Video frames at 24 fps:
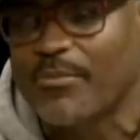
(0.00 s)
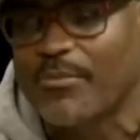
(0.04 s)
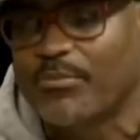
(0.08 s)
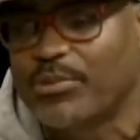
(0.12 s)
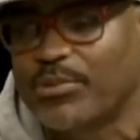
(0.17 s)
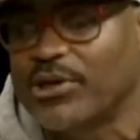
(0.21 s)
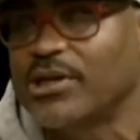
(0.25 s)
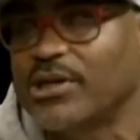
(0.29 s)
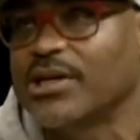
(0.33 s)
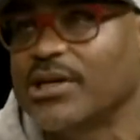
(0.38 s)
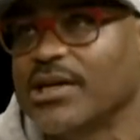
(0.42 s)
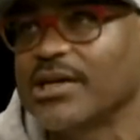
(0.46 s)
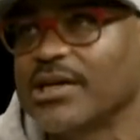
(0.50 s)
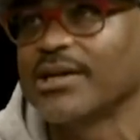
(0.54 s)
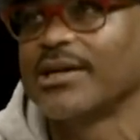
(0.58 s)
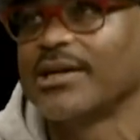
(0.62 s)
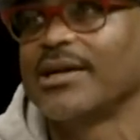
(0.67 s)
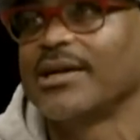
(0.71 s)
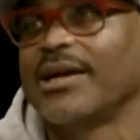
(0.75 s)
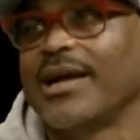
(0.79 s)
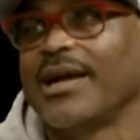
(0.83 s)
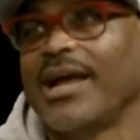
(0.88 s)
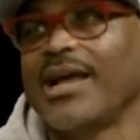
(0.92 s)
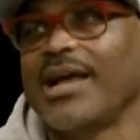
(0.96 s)
book
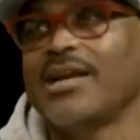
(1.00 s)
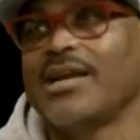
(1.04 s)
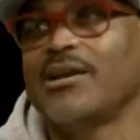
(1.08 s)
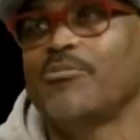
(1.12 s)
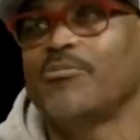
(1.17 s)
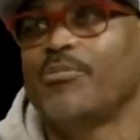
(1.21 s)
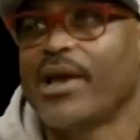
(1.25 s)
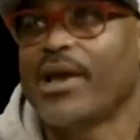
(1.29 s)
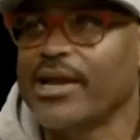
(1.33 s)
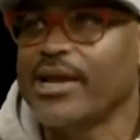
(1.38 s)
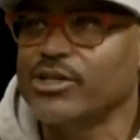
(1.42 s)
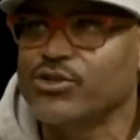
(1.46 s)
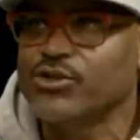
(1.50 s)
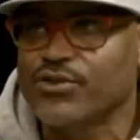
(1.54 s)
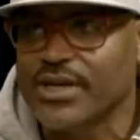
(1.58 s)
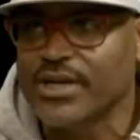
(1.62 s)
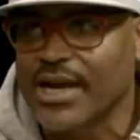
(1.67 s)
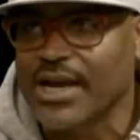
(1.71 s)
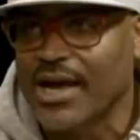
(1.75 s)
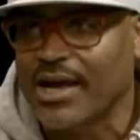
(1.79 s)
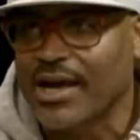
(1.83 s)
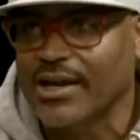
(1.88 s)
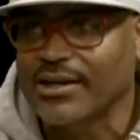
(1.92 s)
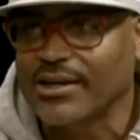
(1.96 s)
and the Patreon.
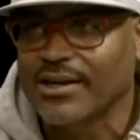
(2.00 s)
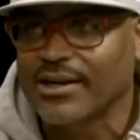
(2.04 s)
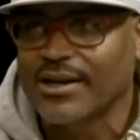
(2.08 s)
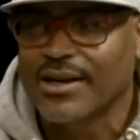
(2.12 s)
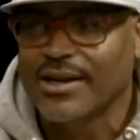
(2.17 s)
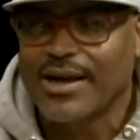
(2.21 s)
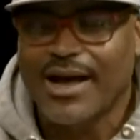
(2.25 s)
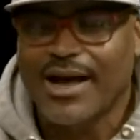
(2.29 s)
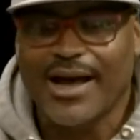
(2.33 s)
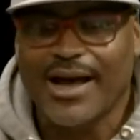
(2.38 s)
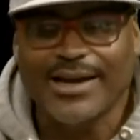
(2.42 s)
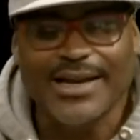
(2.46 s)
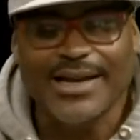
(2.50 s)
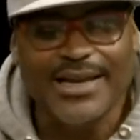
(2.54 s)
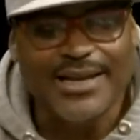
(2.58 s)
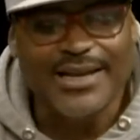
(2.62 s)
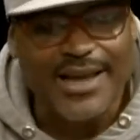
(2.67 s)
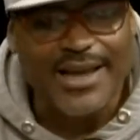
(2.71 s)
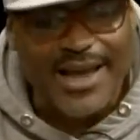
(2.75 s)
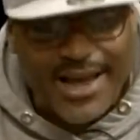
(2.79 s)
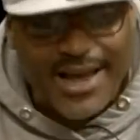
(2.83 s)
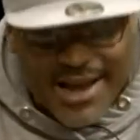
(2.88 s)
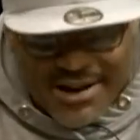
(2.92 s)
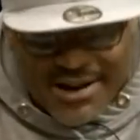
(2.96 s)
I need
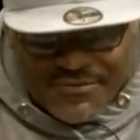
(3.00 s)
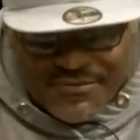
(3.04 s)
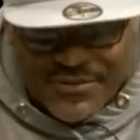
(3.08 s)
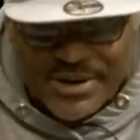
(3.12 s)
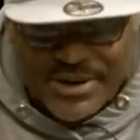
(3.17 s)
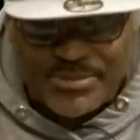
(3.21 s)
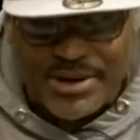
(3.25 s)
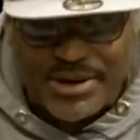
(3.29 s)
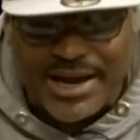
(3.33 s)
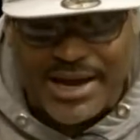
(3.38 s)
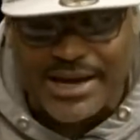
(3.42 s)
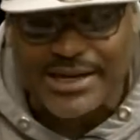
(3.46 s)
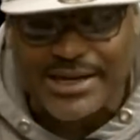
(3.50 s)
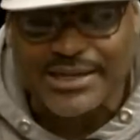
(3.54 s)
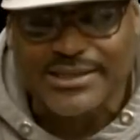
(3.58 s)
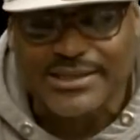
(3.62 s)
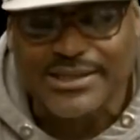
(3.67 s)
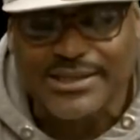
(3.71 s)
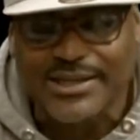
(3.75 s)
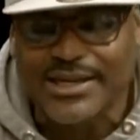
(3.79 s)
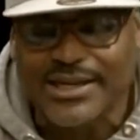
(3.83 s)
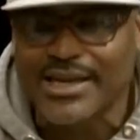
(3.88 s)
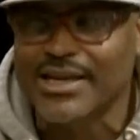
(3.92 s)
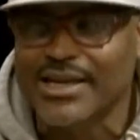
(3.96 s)
everybody
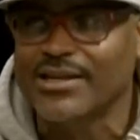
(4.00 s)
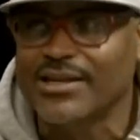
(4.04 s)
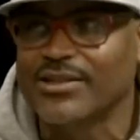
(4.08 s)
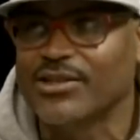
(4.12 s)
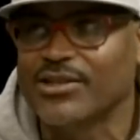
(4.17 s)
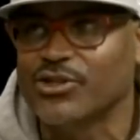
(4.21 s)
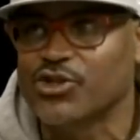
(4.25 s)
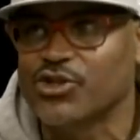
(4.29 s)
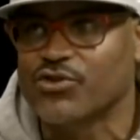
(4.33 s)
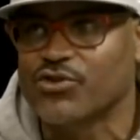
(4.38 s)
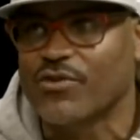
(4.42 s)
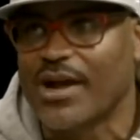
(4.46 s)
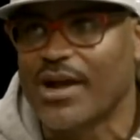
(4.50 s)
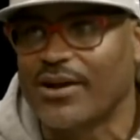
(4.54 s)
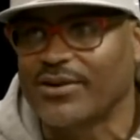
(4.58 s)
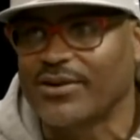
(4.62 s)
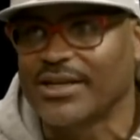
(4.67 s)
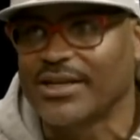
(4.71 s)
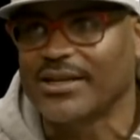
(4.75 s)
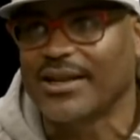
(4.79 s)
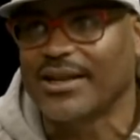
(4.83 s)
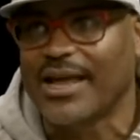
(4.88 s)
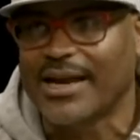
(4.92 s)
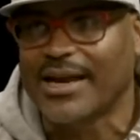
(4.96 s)
to get the
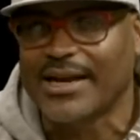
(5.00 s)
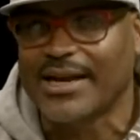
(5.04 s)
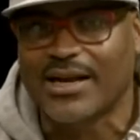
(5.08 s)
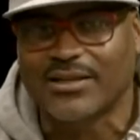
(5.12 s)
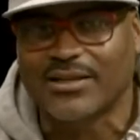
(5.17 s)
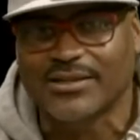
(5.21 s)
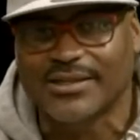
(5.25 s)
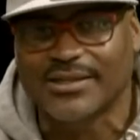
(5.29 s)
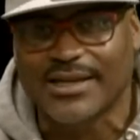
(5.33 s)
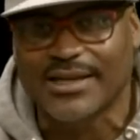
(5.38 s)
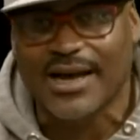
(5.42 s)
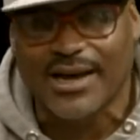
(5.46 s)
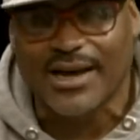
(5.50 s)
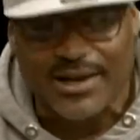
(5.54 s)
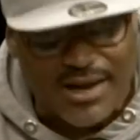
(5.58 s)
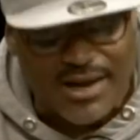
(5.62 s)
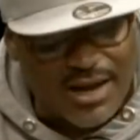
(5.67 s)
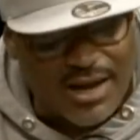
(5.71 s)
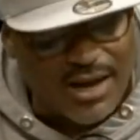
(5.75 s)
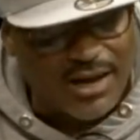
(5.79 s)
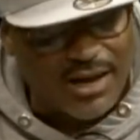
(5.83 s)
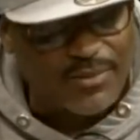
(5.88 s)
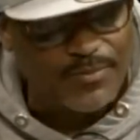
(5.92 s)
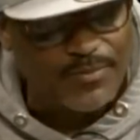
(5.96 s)

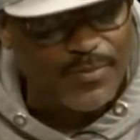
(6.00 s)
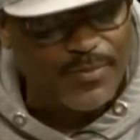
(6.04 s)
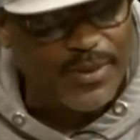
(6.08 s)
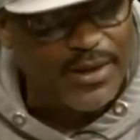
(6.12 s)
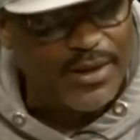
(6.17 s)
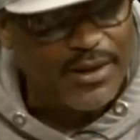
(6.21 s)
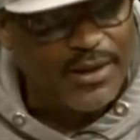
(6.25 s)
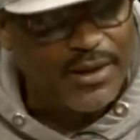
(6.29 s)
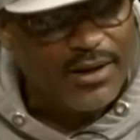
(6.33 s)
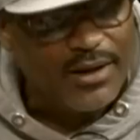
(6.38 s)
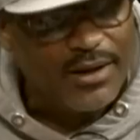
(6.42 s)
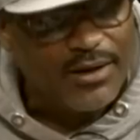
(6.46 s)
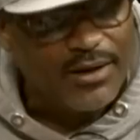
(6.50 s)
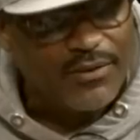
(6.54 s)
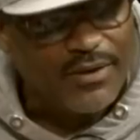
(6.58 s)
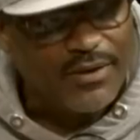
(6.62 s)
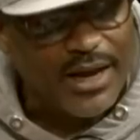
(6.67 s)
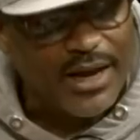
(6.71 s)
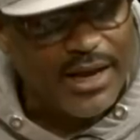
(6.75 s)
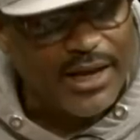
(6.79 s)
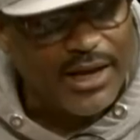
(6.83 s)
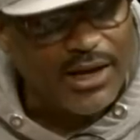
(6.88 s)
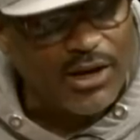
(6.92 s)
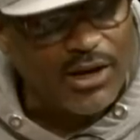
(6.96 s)
shroudedlighthouse.com,
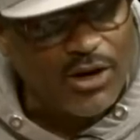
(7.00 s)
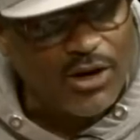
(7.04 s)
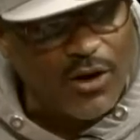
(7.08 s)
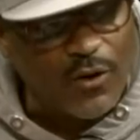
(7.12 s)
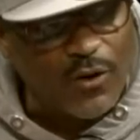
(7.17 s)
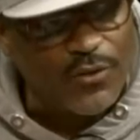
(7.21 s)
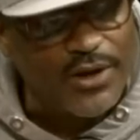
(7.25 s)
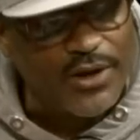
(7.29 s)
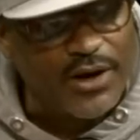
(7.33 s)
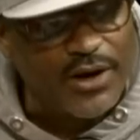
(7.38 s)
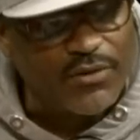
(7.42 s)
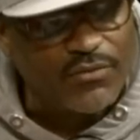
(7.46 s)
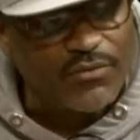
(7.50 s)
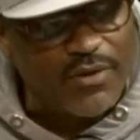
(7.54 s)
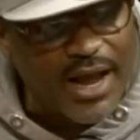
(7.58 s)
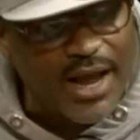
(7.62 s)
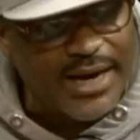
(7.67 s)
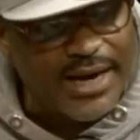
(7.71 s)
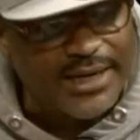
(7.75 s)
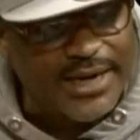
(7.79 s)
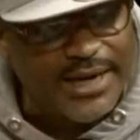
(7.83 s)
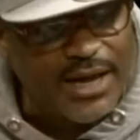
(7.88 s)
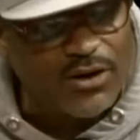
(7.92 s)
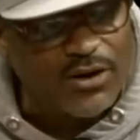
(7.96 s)
right? Go there
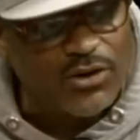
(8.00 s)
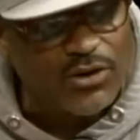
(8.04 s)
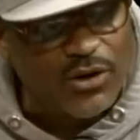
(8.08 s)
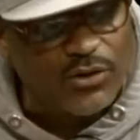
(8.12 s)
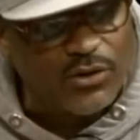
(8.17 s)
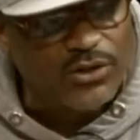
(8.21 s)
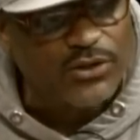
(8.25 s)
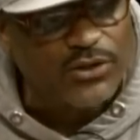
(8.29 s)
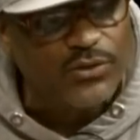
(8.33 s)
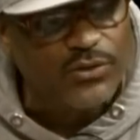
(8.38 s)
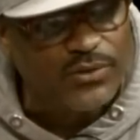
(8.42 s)
right now. Go to